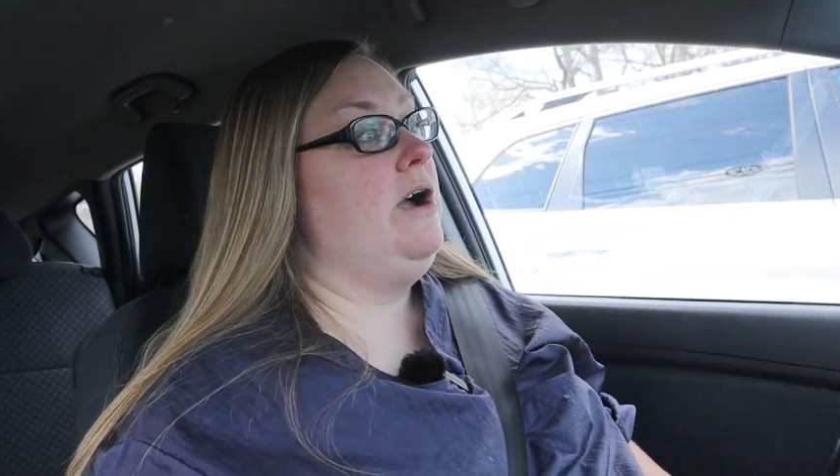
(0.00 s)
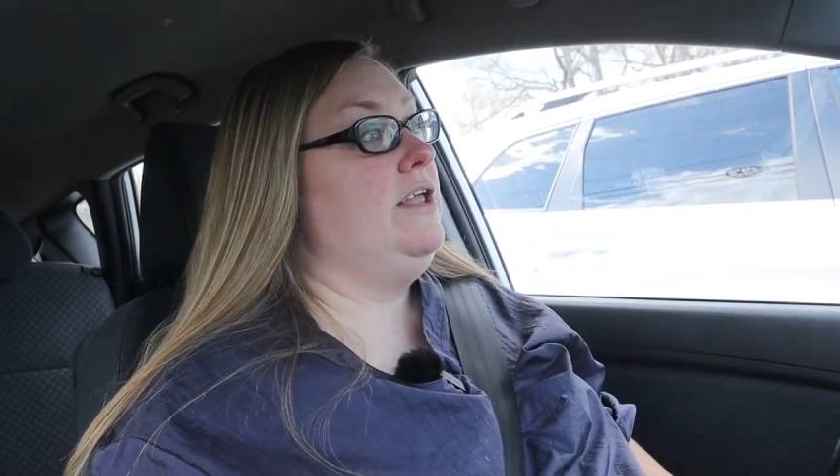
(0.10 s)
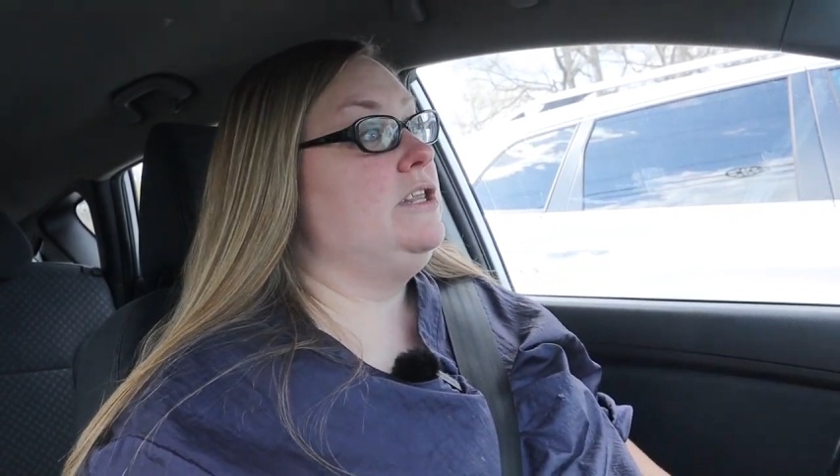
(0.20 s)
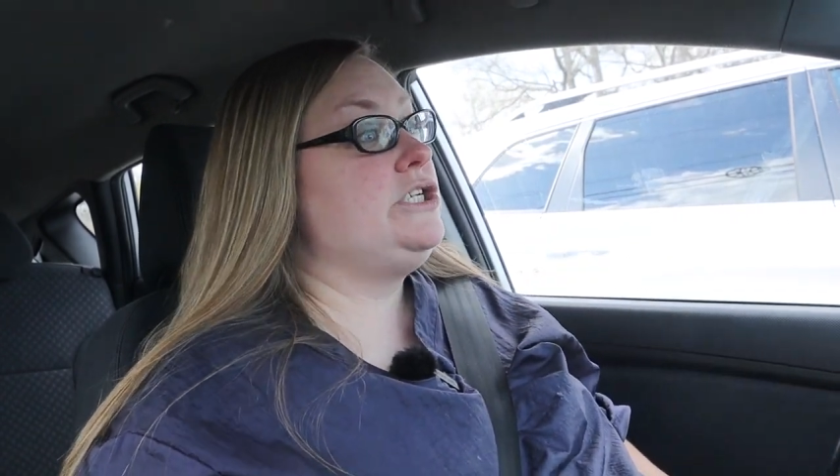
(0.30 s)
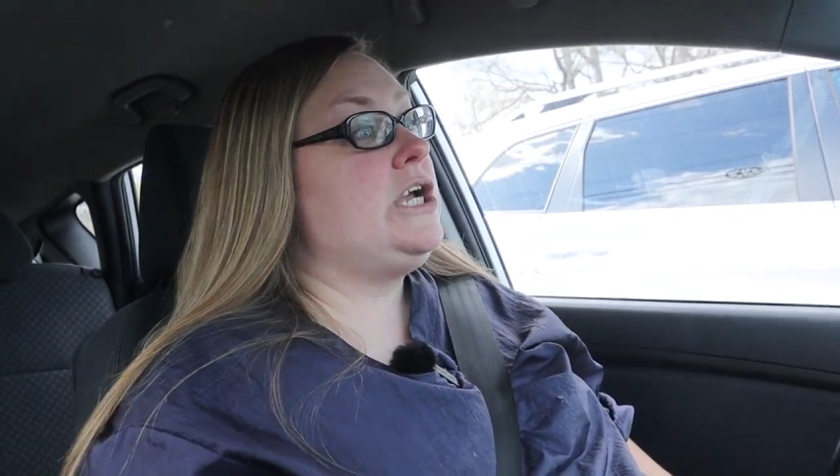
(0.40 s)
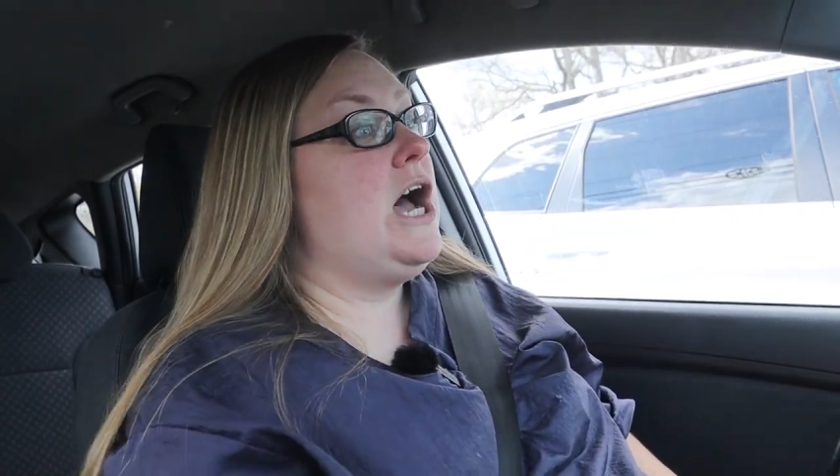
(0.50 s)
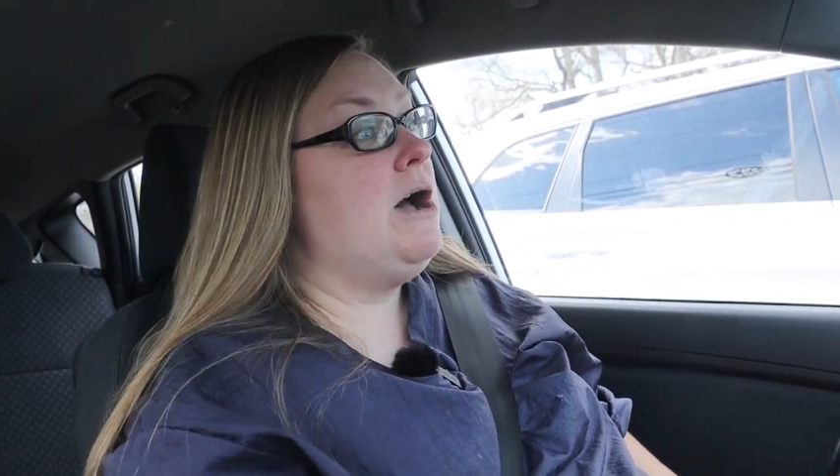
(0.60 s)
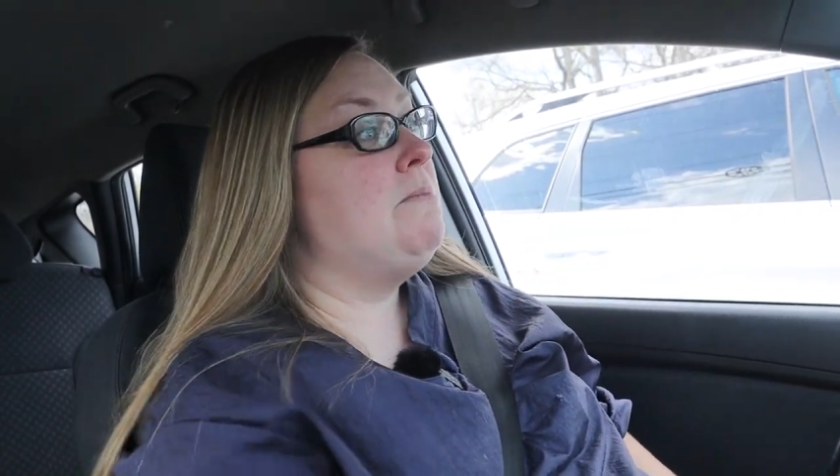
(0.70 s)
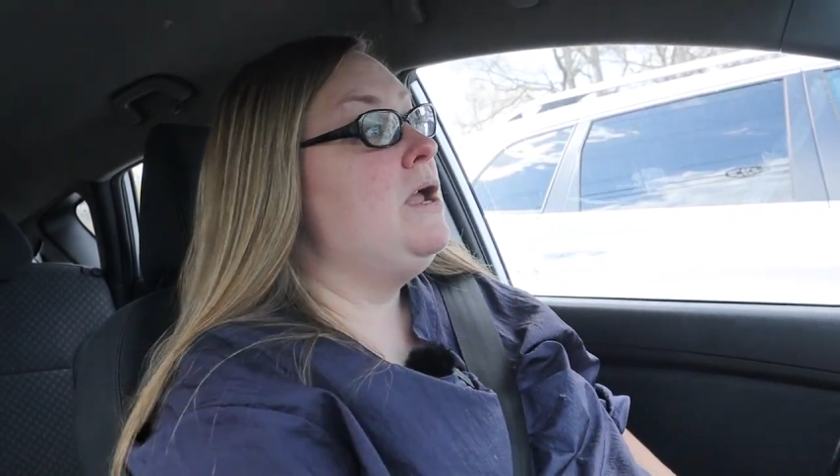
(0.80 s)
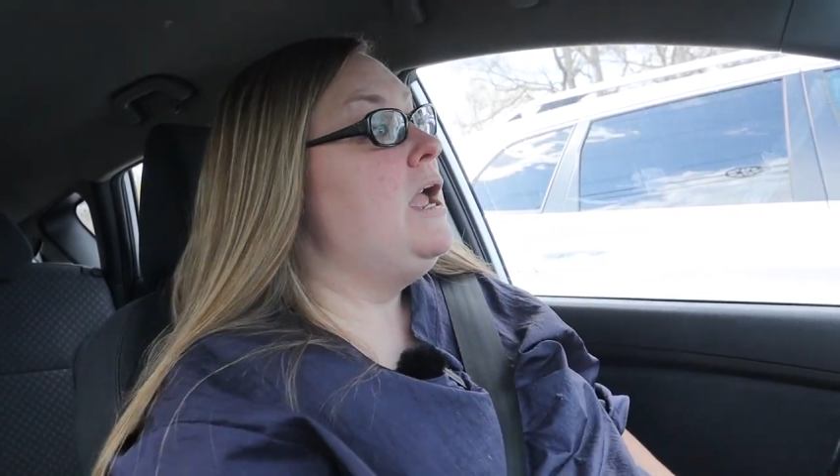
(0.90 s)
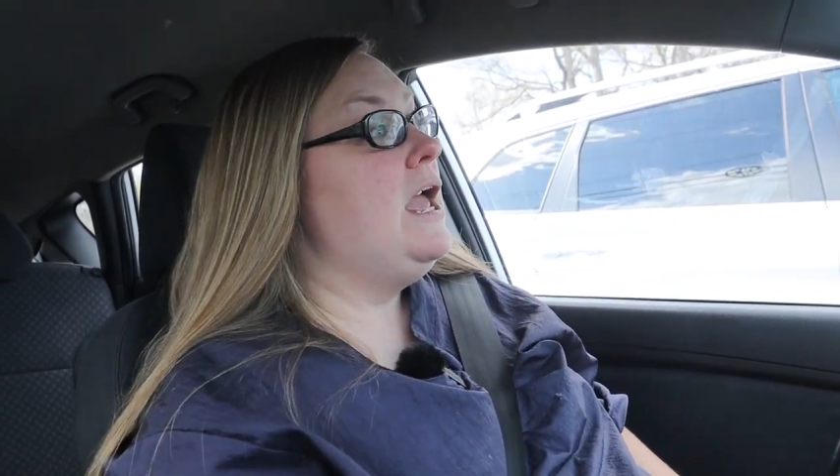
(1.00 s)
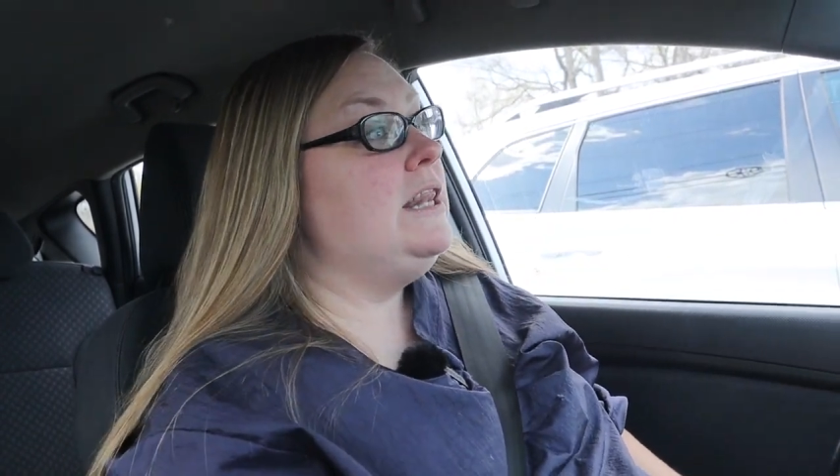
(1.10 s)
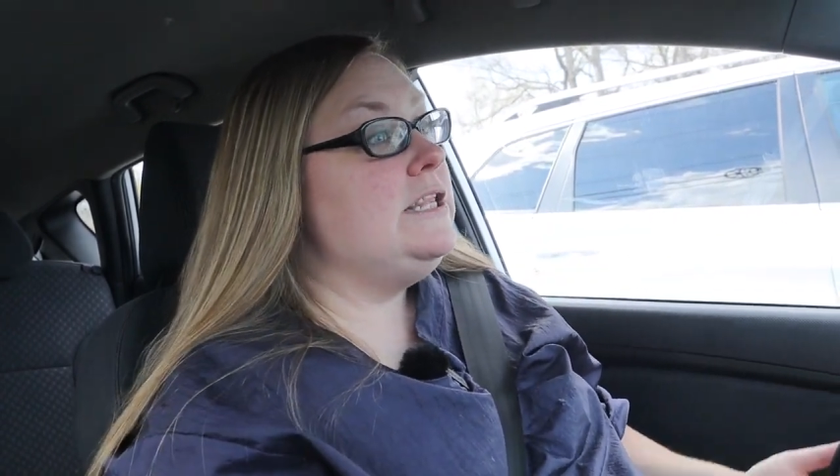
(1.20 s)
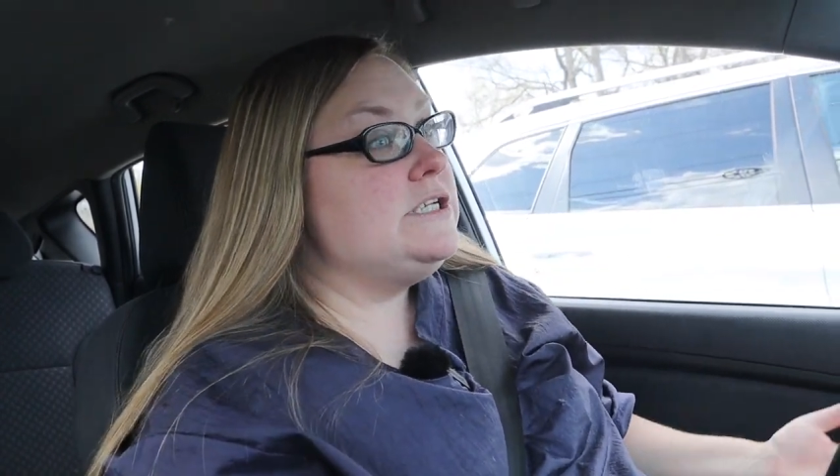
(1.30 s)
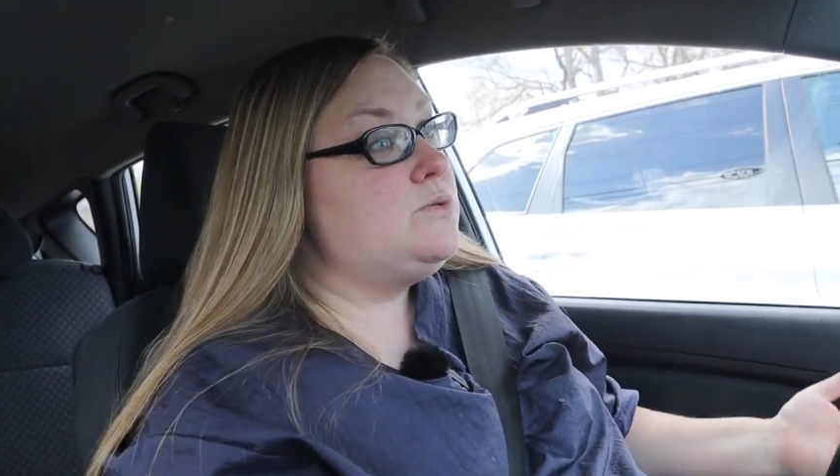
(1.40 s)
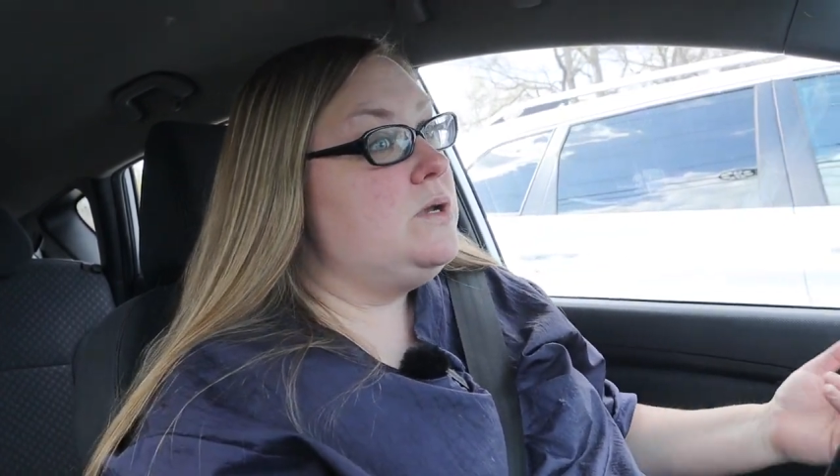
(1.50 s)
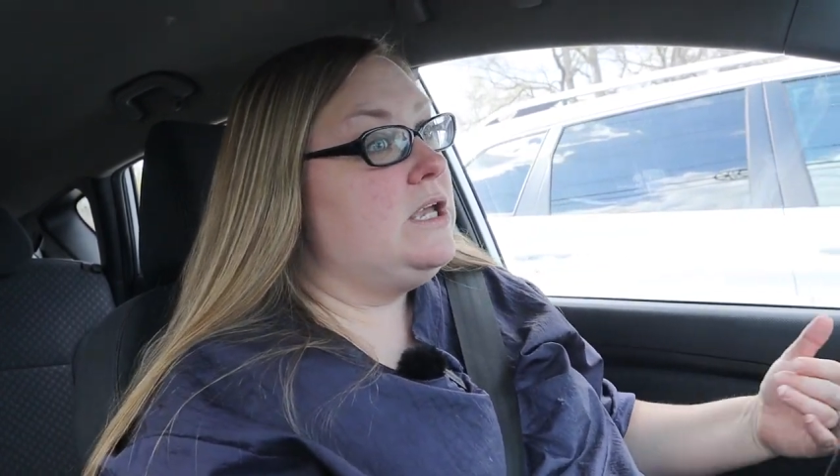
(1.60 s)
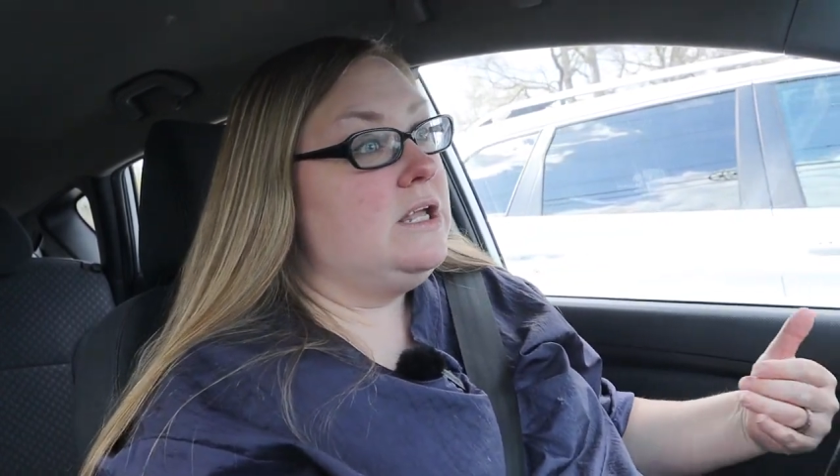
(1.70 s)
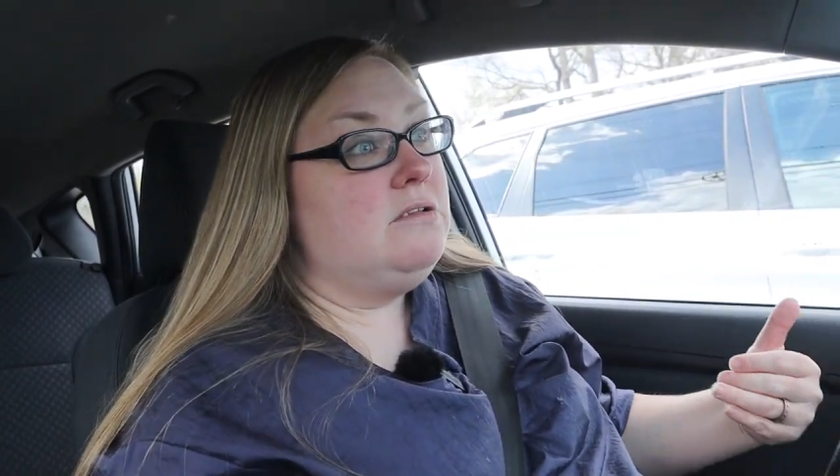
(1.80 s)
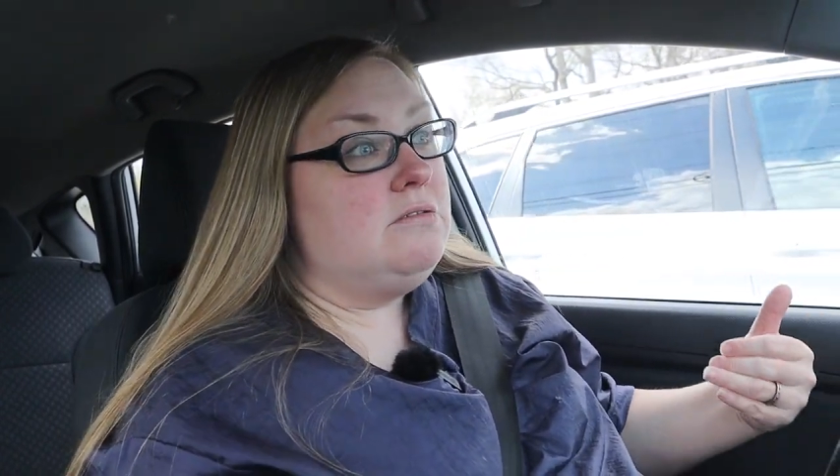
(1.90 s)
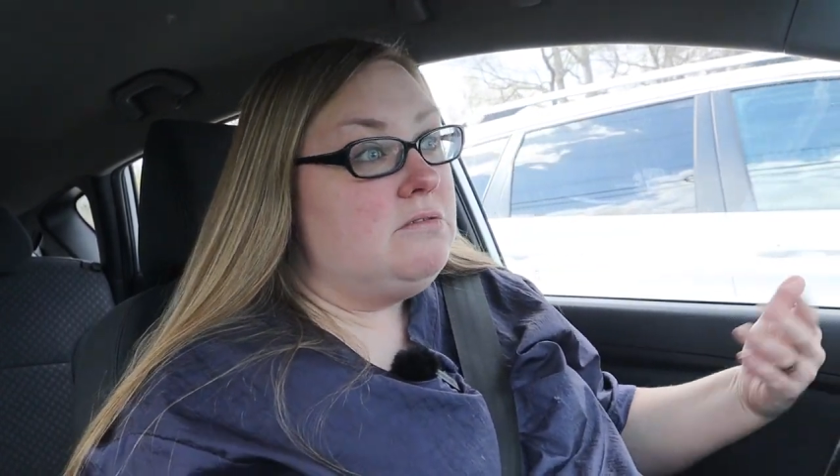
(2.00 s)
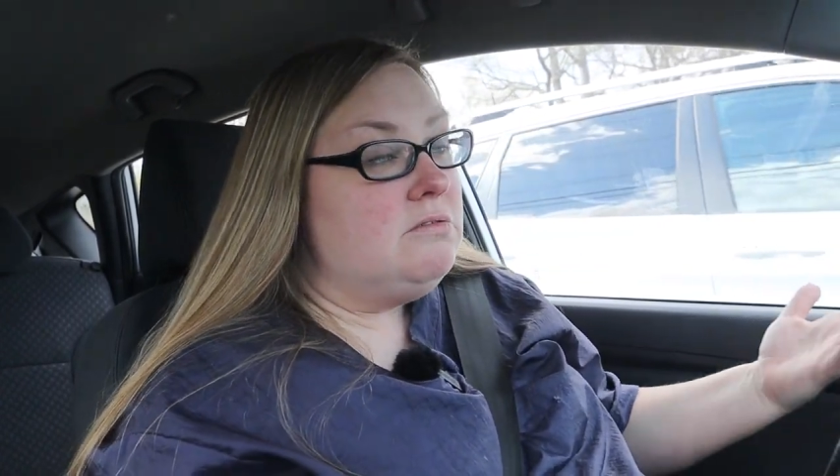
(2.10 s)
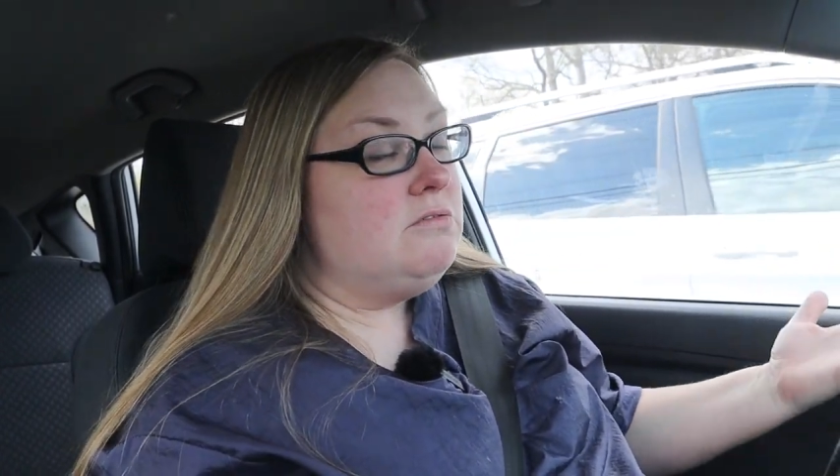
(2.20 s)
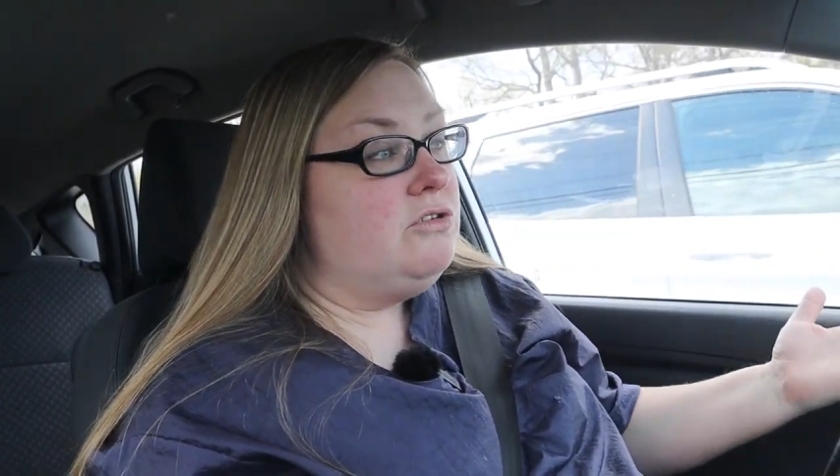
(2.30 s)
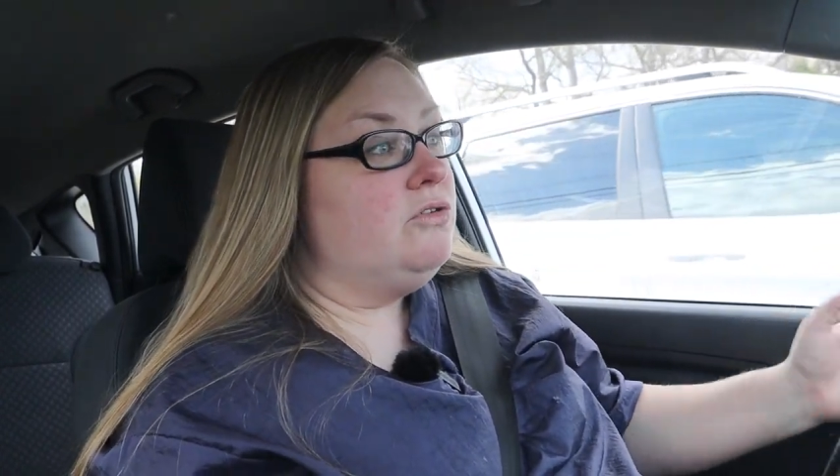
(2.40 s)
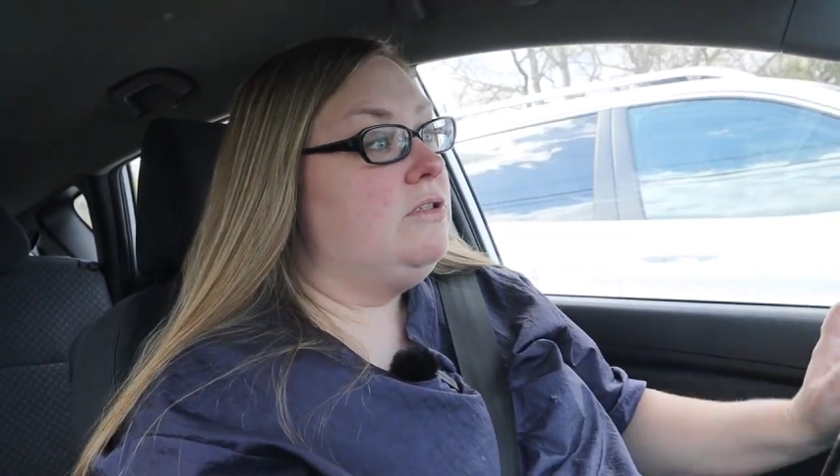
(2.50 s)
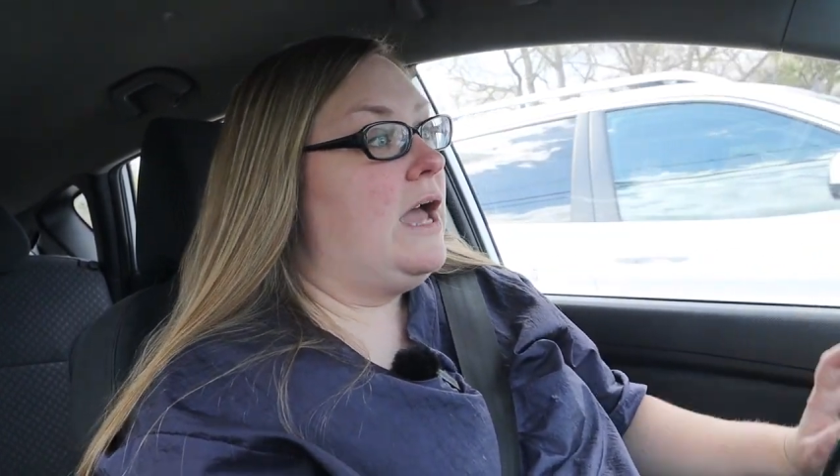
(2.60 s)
at the shop. At least we can do